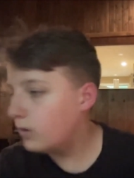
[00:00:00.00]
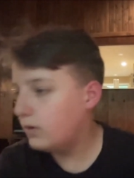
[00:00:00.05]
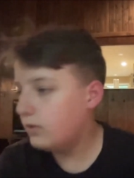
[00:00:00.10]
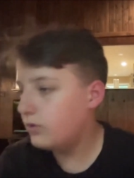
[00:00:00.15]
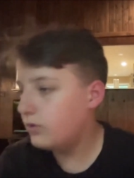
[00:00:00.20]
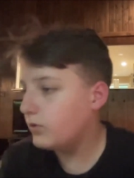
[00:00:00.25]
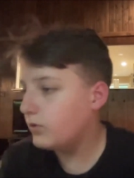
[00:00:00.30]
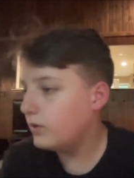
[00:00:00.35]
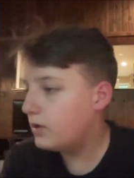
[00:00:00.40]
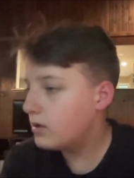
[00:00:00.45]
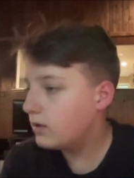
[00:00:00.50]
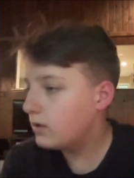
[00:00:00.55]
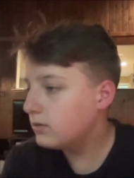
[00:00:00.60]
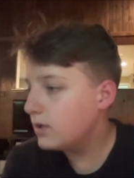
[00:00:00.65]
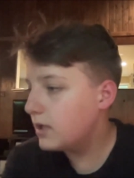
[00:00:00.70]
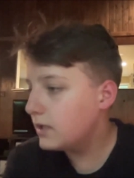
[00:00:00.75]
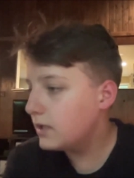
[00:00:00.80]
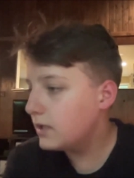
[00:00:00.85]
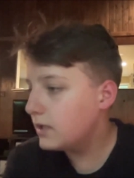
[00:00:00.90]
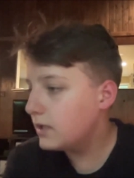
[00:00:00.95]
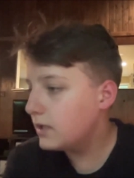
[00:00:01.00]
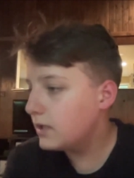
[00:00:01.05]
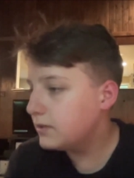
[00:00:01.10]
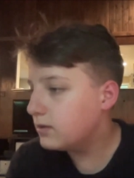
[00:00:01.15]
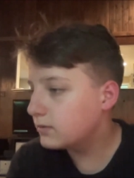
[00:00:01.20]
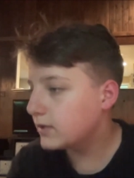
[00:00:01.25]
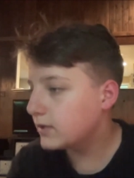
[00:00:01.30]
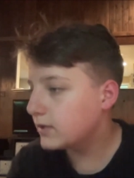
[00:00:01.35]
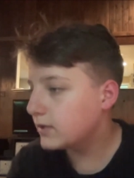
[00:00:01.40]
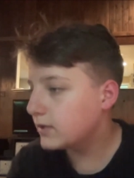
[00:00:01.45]
Verse 23,
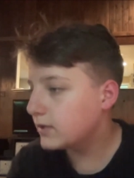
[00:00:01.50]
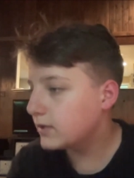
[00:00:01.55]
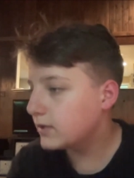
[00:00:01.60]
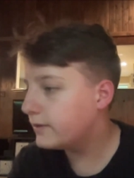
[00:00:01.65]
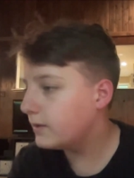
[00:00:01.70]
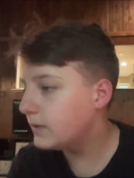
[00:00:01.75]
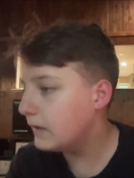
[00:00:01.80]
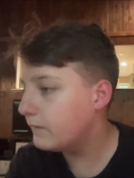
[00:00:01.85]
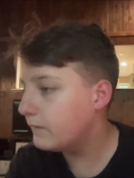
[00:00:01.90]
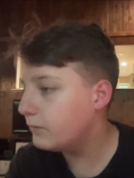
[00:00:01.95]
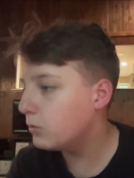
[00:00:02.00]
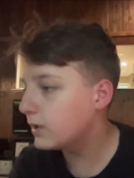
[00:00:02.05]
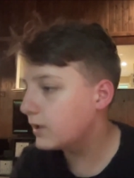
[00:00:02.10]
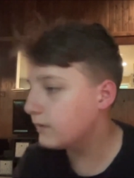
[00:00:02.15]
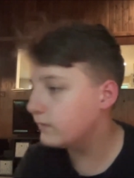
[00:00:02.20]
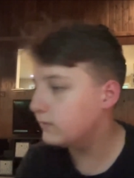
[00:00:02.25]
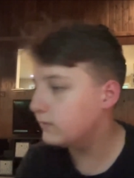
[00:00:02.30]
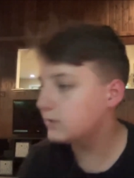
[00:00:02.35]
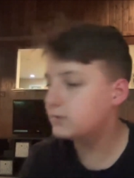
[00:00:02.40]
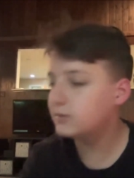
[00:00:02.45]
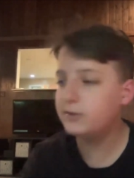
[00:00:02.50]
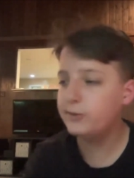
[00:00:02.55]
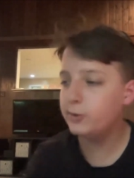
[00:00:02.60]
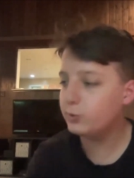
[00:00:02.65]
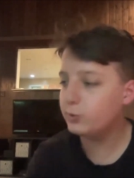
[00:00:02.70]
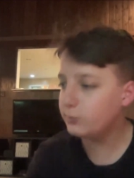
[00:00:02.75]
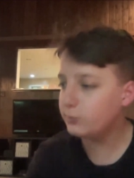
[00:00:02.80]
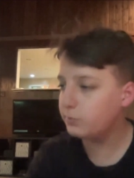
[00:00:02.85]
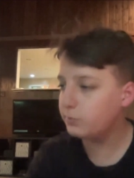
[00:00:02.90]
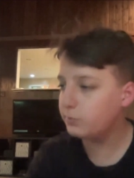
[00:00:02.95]
Let them therefore
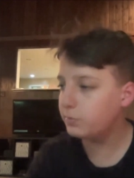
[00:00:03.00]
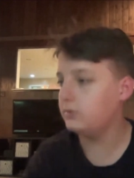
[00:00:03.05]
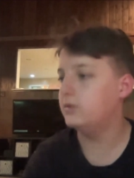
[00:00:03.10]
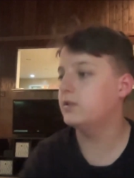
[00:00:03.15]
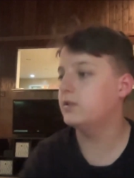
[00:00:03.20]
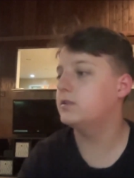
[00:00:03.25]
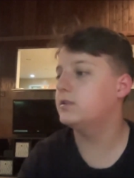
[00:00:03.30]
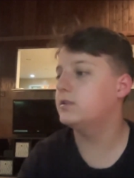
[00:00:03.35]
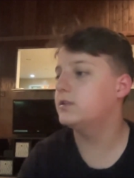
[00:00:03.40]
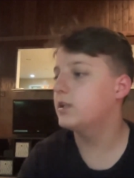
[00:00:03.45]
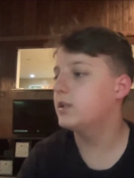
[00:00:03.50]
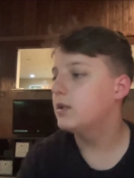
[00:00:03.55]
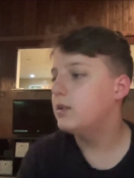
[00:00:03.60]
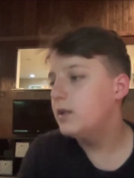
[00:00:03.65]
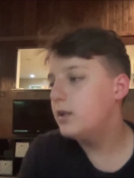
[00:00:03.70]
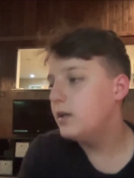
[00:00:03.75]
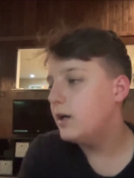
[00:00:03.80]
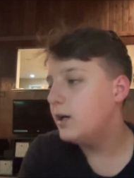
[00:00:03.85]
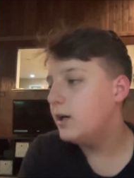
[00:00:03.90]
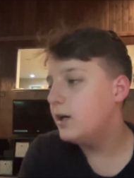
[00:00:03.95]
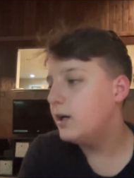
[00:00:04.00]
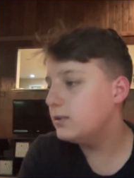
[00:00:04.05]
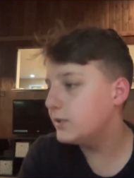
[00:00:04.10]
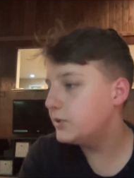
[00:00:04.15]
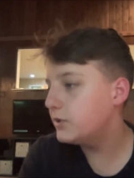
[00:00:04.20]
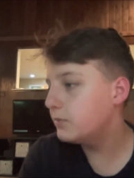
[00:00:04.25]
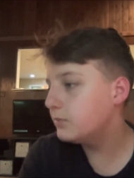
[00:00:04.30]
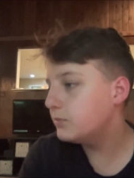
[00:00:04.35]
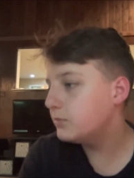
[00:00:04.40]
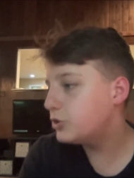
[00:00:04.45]
give us two bullocks,
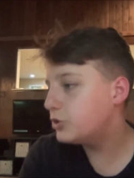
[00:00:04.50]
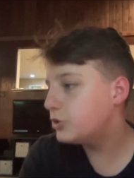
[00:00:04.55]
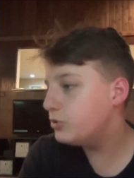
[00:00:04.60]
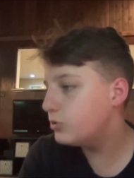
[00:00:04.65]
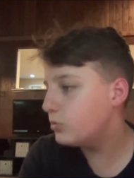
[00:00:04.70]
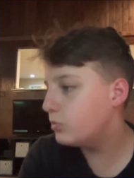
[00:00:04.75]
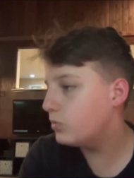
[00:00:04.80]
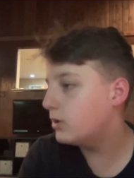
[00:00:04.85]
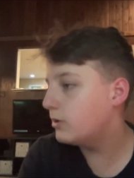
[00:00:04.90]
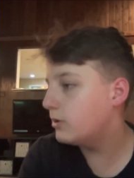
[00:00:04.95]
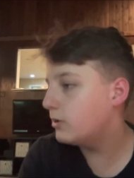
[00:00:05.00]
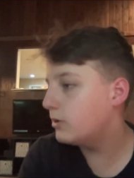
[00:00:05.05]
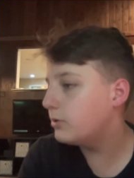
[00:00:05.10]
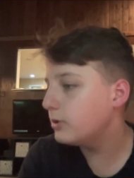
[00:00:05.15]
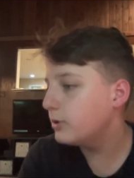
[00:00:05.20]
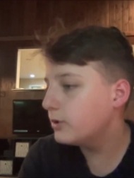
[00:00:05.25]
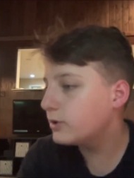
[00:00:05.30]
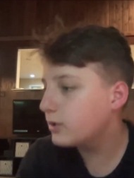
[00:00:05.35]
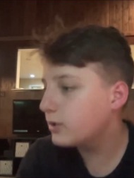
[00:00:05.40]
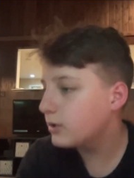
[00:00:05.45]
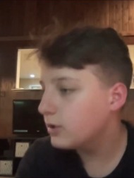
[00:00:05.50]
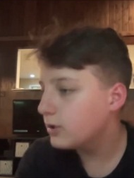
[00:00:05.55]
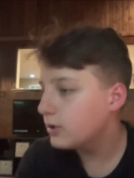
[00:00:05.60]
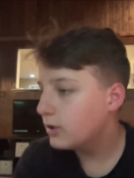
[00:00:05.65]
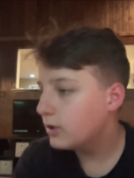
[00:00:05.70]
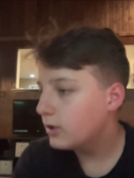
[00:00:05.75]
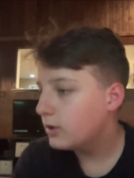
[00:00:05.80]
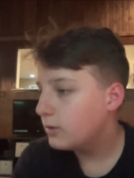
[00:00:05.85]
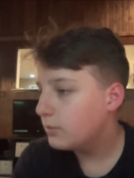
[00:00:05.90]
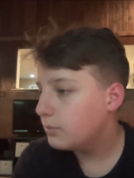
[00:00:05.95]
and let them choose one
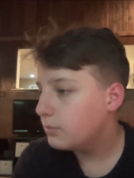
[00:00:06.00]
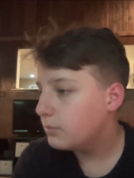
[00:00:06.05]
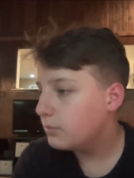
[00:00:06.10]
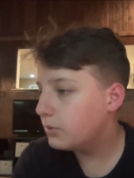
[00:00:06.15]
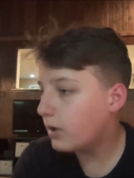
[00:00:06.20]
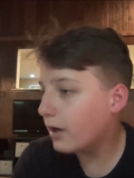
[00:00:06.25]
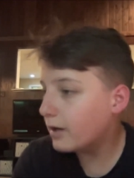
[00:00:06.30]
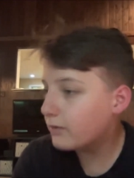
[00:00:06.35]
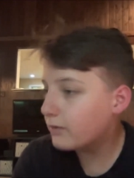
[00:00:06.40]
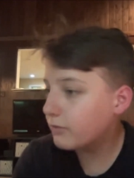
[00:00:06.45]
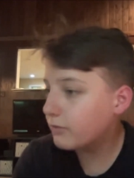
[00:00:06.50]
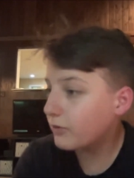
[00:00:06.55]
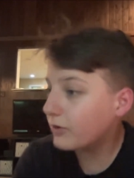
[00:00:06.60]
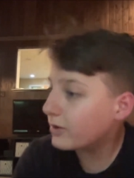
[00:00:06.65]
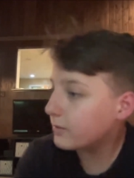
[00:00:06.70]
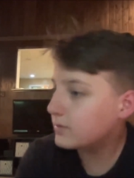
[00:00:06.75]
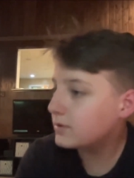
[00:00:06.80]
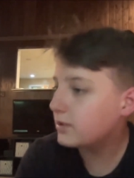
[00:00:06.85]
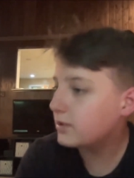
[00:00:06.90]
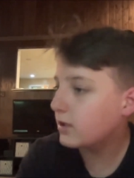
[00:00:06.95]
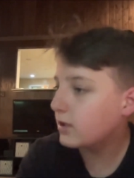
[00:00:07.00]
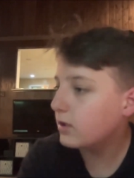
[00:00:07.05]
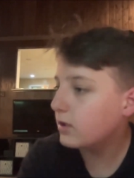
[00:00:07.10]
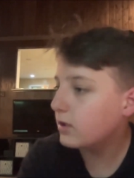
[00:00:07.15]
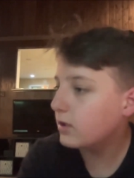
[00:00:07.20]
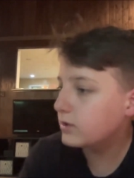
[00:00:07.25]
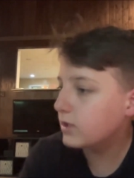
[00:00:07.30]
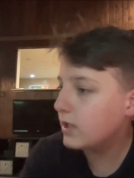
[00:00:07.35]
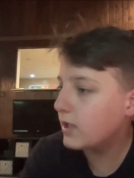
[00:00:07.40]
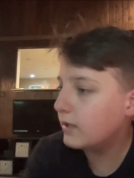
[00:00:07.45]
bullock for
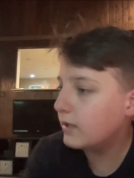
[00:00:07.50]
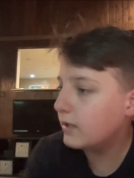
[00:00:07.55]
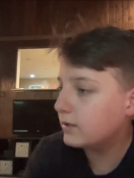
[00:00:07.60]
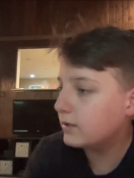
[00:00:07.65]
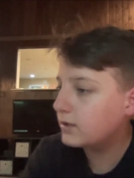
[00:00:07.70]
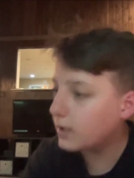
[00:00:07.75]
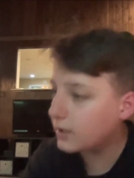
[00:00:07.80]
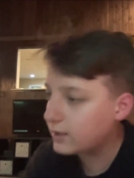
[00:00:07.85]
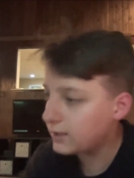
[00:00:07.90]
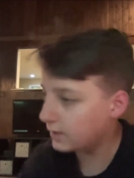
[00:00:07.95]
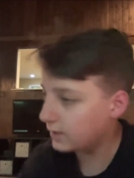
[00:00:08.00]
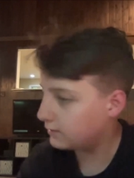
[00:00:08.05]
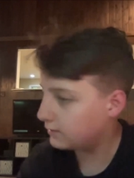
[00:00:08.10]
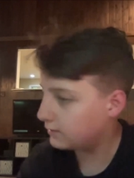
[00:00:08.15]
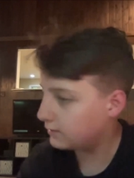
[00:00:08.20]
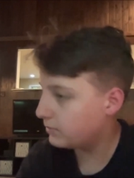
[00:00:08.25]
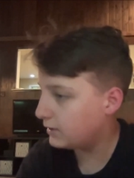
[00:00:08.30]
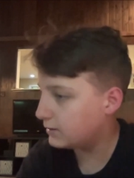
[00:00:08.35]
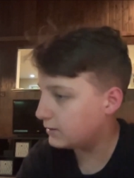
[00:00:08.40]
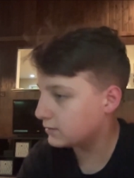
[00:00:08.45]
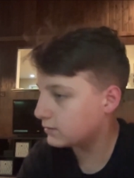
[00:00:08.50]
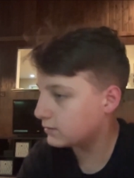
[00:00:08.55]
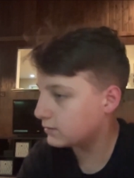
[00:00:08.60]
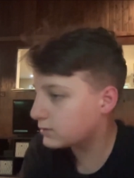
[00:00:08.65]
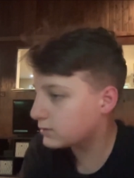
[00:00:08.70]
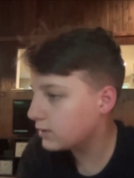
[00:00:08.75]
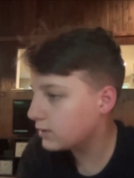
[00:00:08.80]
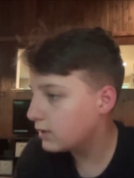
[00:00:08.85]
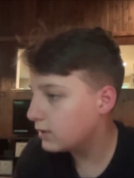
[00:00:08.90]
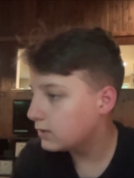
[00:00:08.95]
themselves, and cut it in
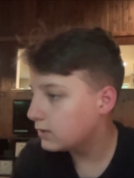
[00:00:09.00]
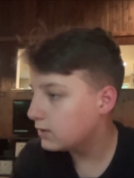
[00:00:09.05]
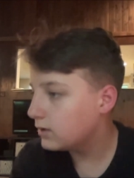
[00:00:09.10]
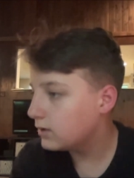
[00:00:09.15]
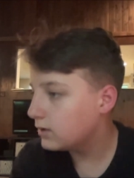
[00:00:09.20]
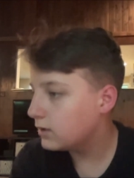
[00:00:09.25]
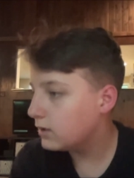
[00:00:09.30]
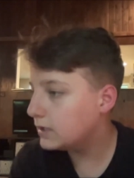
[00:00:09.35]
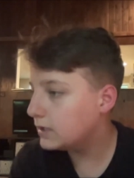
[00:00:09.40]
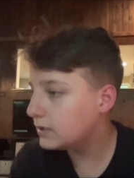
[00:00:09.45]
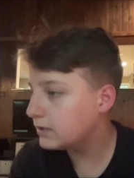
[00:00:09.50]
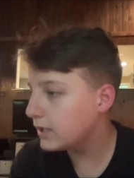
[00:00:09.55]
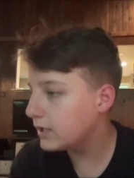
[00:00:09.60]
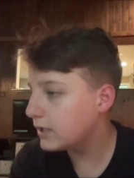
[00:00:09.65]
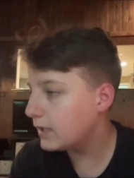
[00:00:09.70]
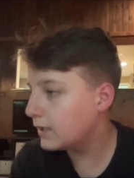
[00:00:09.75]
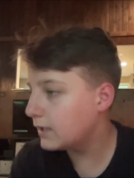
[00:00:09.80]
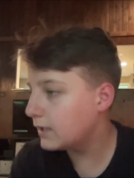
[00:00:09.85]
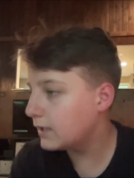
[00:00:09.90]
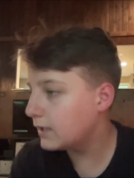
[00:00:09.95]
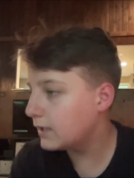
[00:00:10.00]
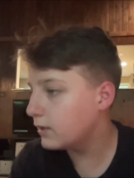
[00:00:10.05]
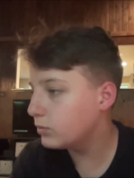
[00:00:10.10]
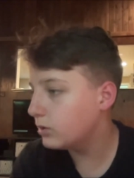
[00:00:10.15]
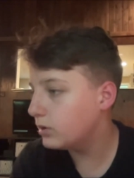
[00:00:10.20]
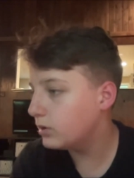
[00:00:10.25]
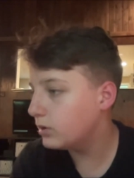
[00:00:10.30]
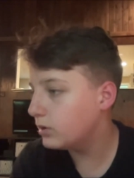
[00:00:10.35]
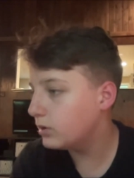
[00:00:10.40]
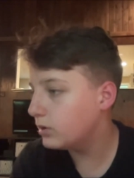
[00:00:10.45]
pieces, and lay it
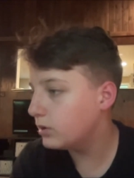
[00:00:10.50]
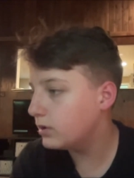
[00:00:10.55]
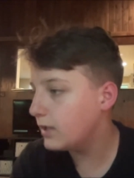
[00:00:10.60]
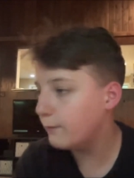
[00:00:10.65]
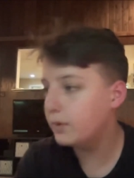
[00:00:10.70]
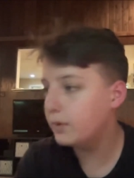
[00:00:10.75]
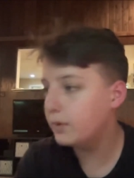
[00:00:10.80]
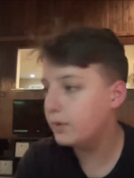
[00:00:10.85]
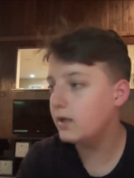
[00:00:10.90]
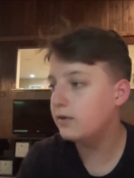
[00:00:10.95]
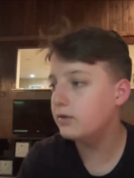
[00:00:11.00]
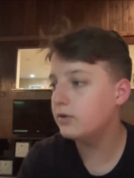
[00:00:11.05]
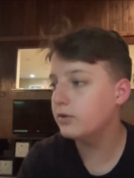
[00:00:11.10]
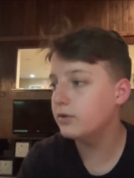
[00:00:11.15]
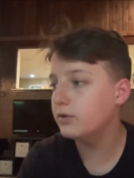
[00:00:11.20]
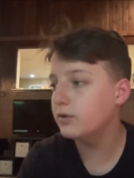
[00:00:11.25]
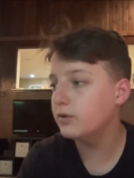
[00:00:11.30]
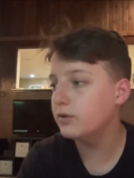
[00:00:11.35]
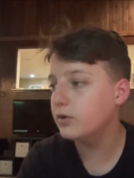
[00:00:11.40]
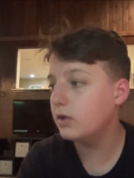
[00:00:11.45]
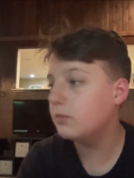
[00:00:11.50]
on the wood, and put